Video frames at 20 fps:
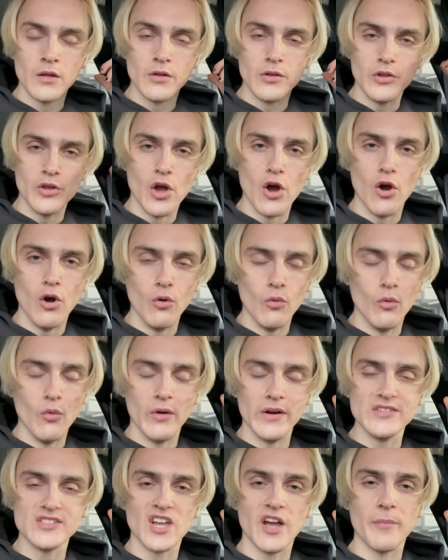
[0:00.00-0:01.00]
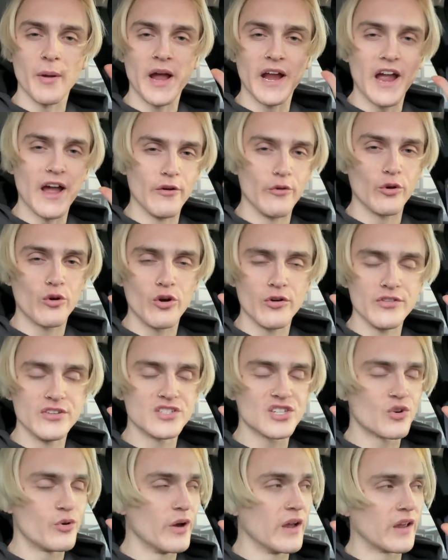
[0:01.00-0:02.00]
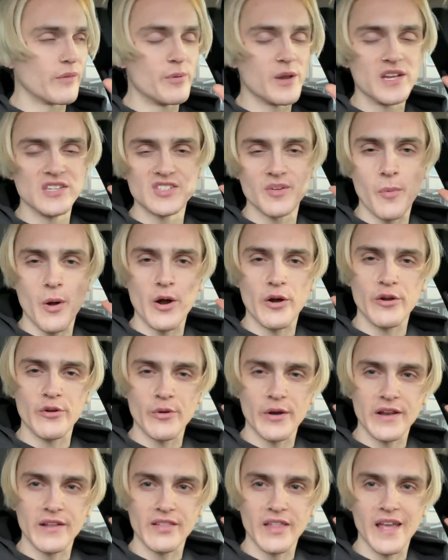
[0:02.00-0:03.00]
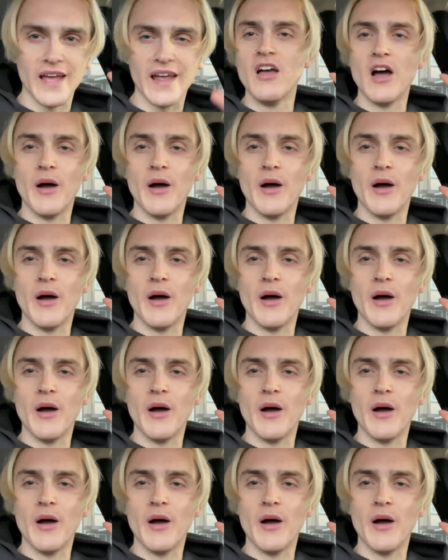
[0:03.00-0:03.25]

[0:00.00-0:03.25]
Yo, what is up? I gotta record this quick because I'm already running late.